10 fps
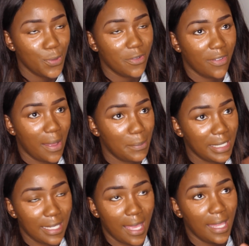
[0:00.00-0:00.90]
your
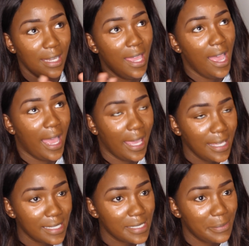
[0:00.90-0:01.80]
family. And I
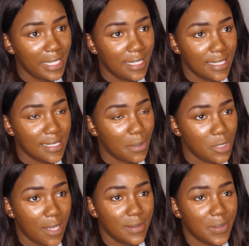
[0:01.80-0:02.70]
hate explaining this
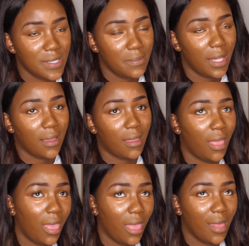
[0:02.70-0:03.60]
sometimes because I'm like,
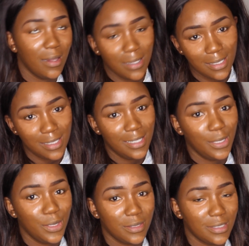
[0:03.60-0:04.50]
oh,
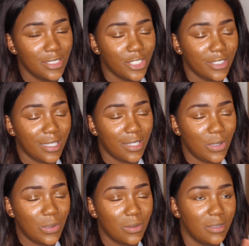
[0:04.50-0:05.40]
you know, that
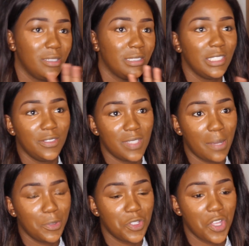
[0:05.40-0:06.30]
whole you
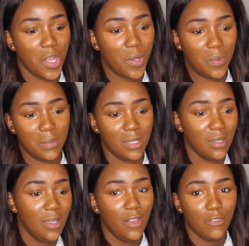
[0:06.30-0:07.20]
damaged her, women
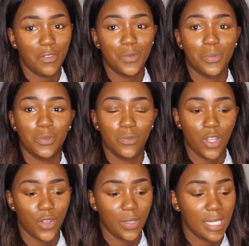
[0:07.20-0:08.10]
vulnerable.
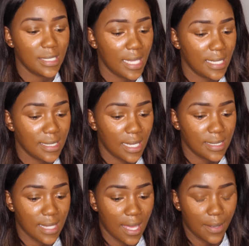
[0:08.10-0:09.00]
No, it's
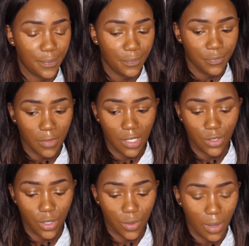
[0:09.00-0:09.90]
that you
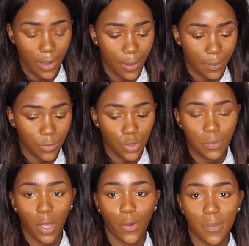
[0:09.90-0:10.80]
know, you'd
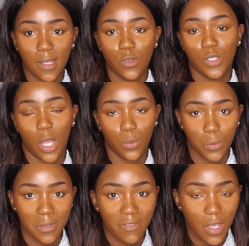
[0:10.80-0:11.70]
be hoping that your child
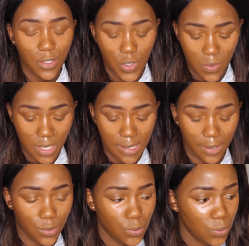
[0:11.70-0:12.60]
would be virtuous,
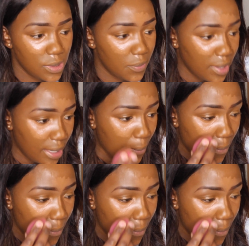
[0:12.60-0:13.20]
like your daughter when they get